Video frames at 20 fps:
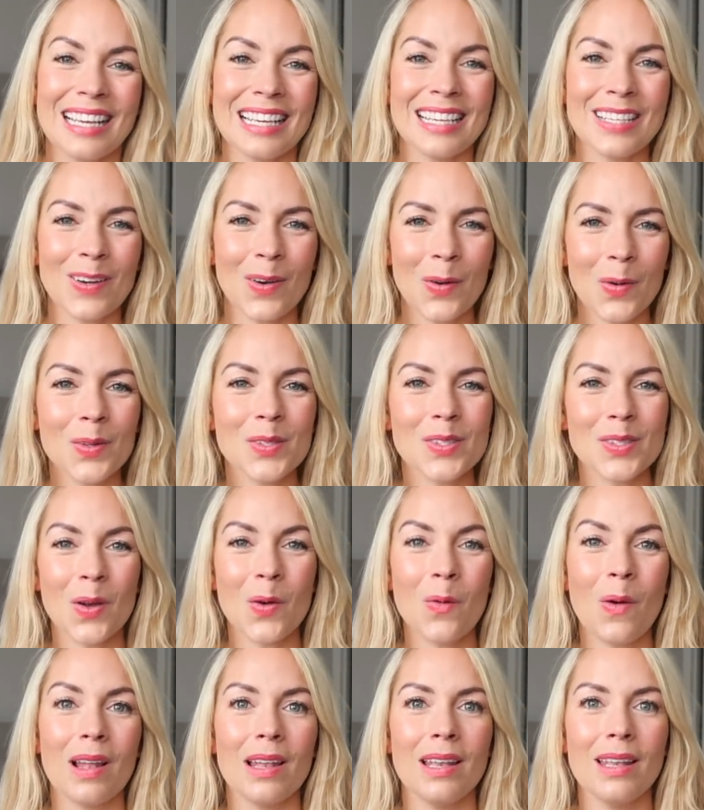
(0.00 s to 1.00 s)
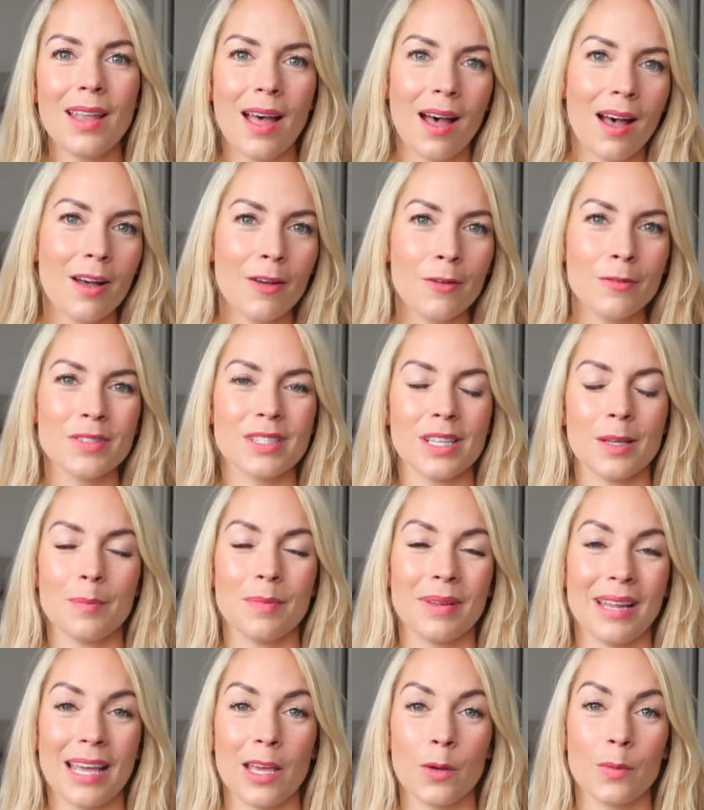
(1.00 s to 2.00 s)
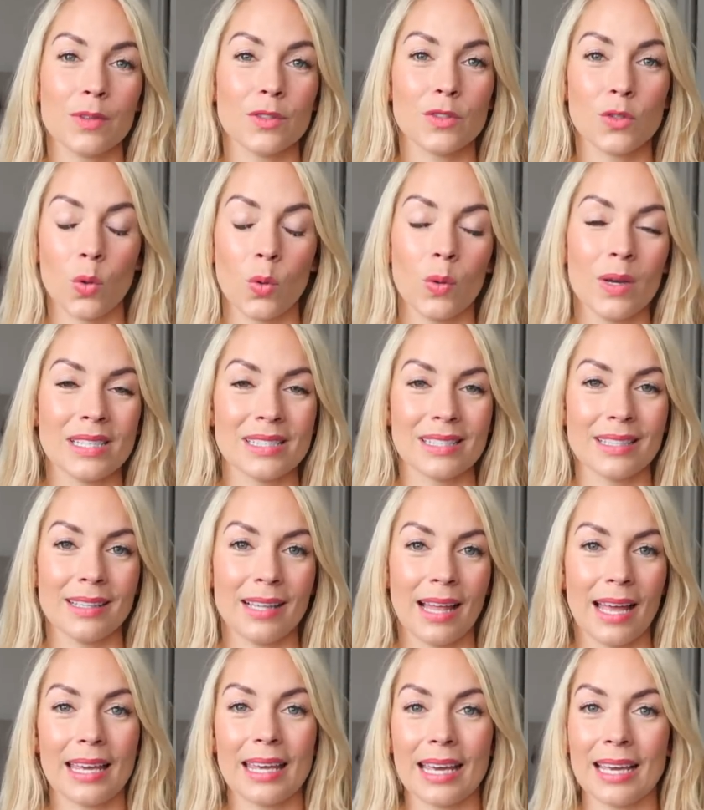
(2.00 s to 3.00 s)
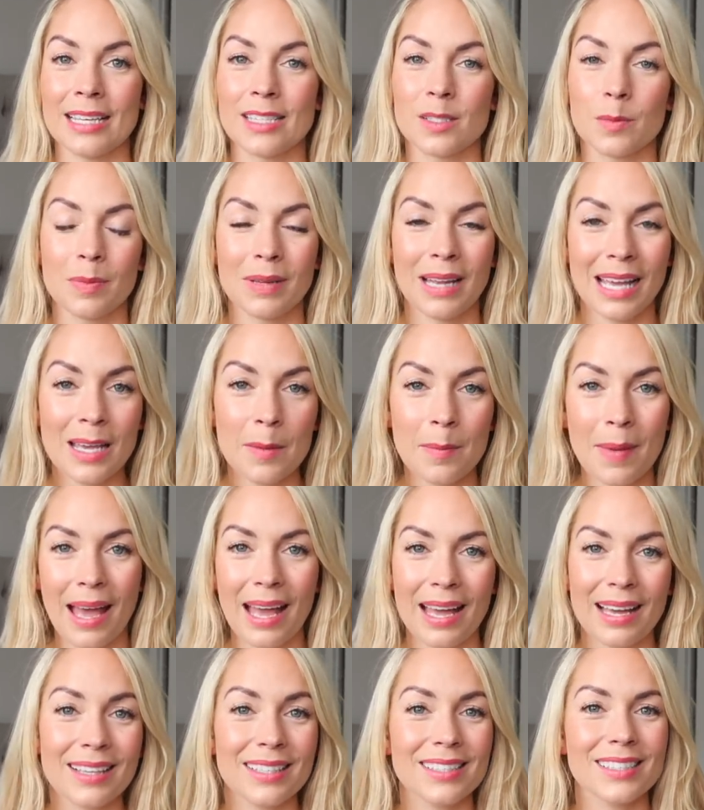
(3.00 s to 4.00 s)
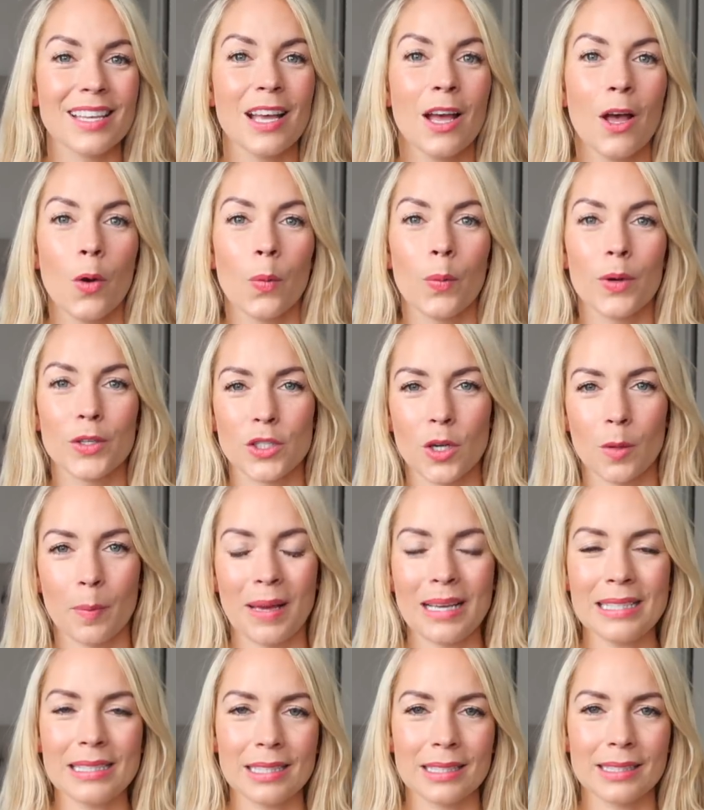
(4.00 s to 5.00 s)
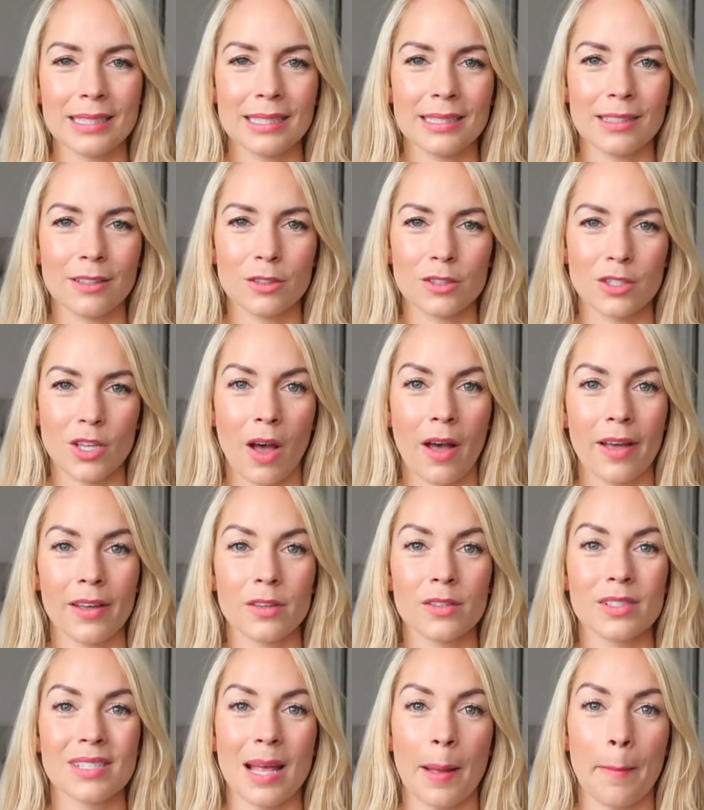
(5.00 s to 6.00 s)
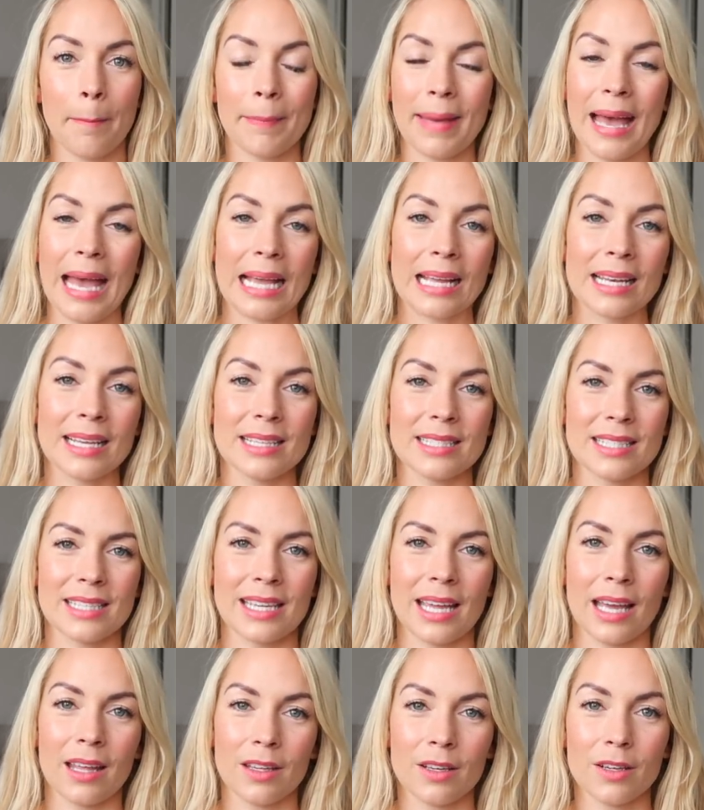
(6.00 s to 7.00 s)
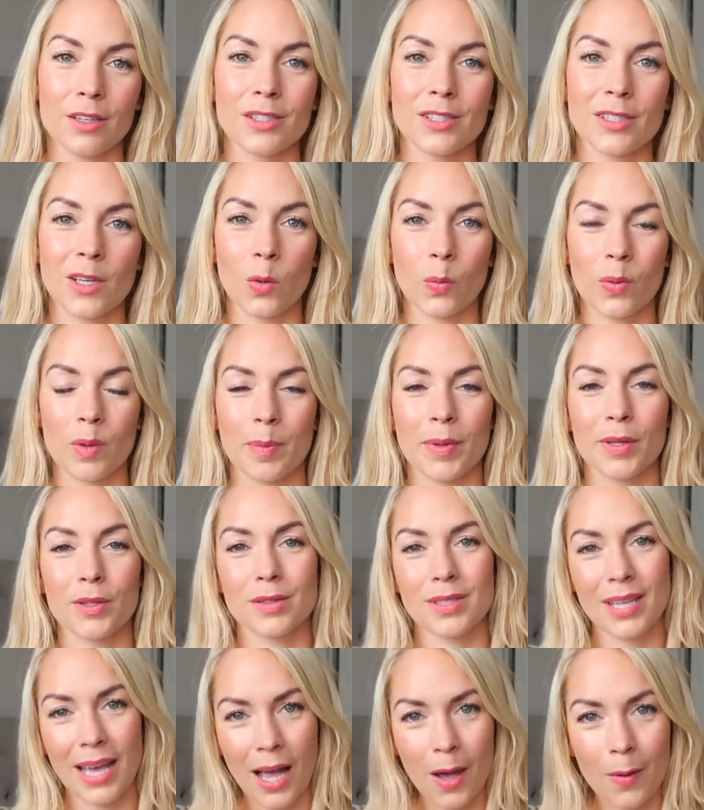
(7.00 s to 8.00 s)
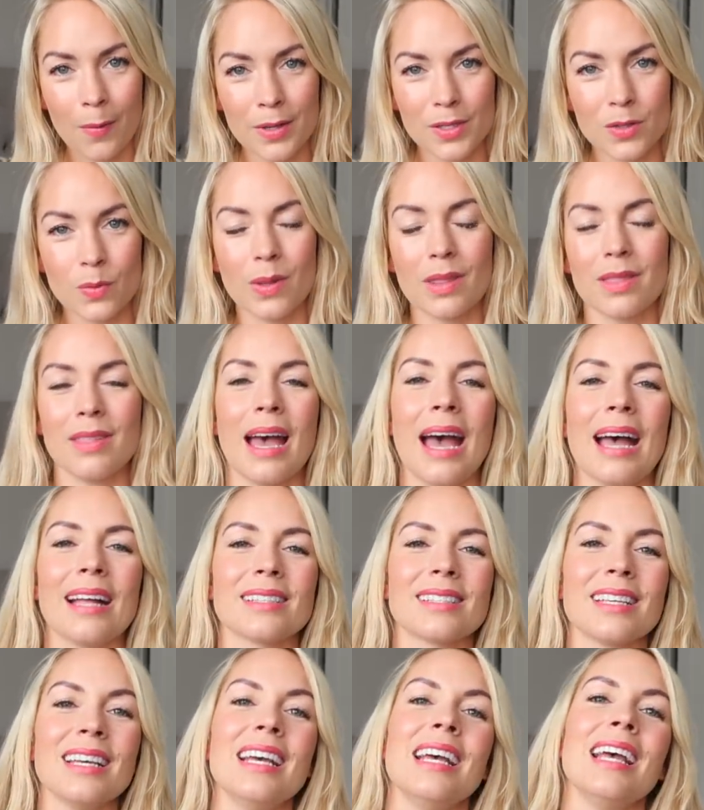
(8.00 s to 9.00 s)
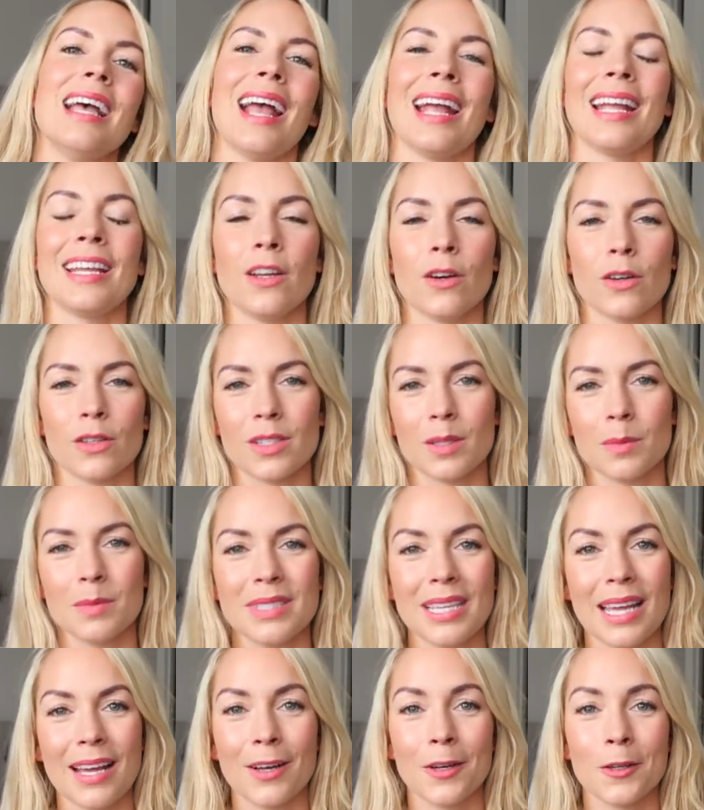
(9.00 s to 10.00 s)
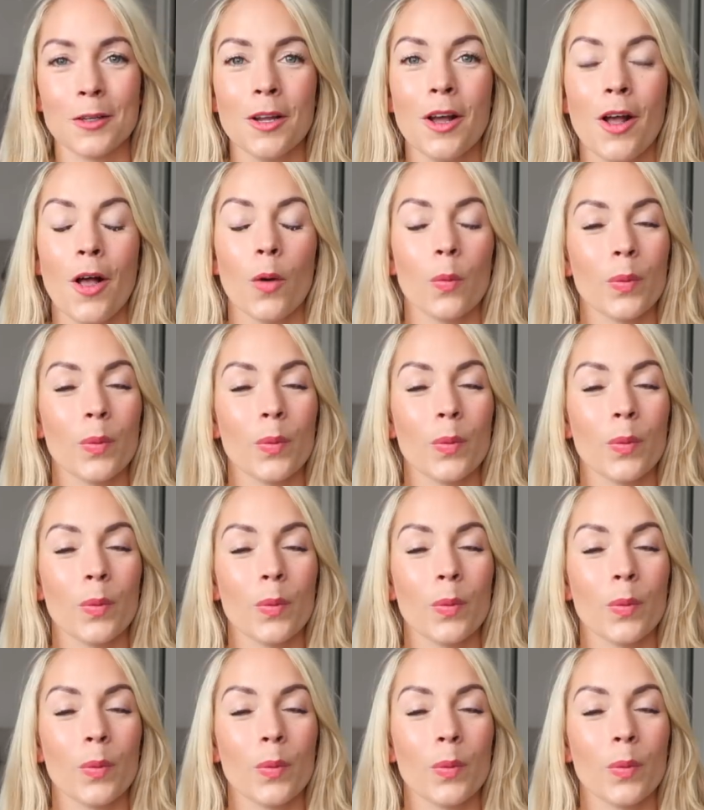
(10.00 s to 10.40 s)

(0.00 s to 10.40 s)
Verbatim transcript: He also loves playing with toys like his Playmags, which are basically little tiles that magnet together. So we build towers with that he knocks them down.